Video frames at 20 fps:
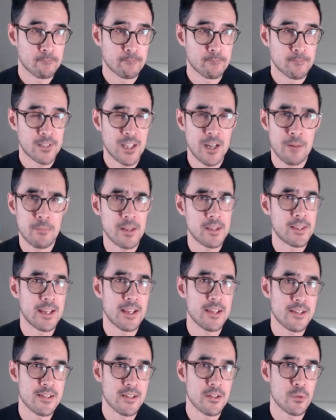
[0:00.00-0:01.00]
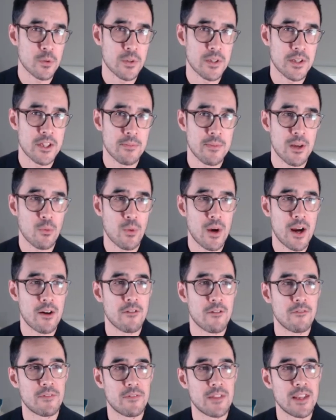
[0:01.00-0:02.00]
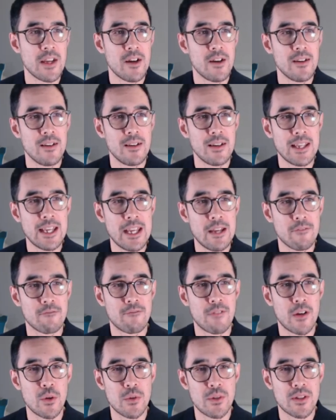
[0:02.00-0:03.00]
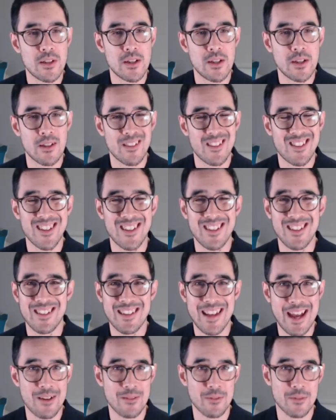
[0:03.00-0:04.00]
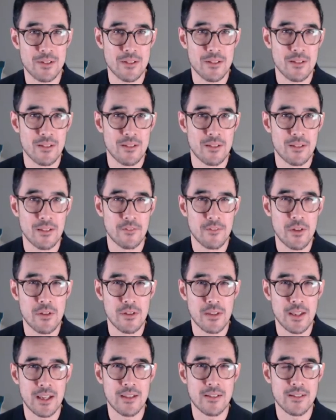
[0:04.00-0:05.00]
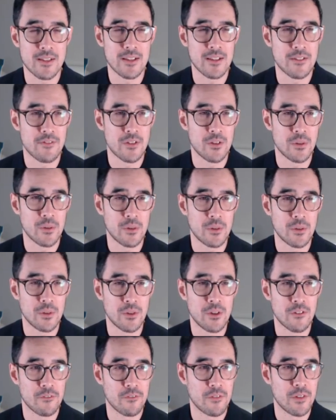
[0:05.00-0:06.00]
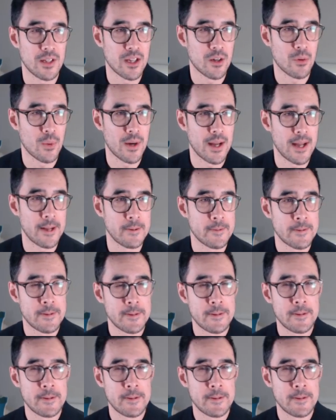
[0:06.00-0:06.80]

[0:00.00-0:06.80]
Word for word: A couple of things also to be aware of, the early voter turnout. A few things that if you're not fully aware.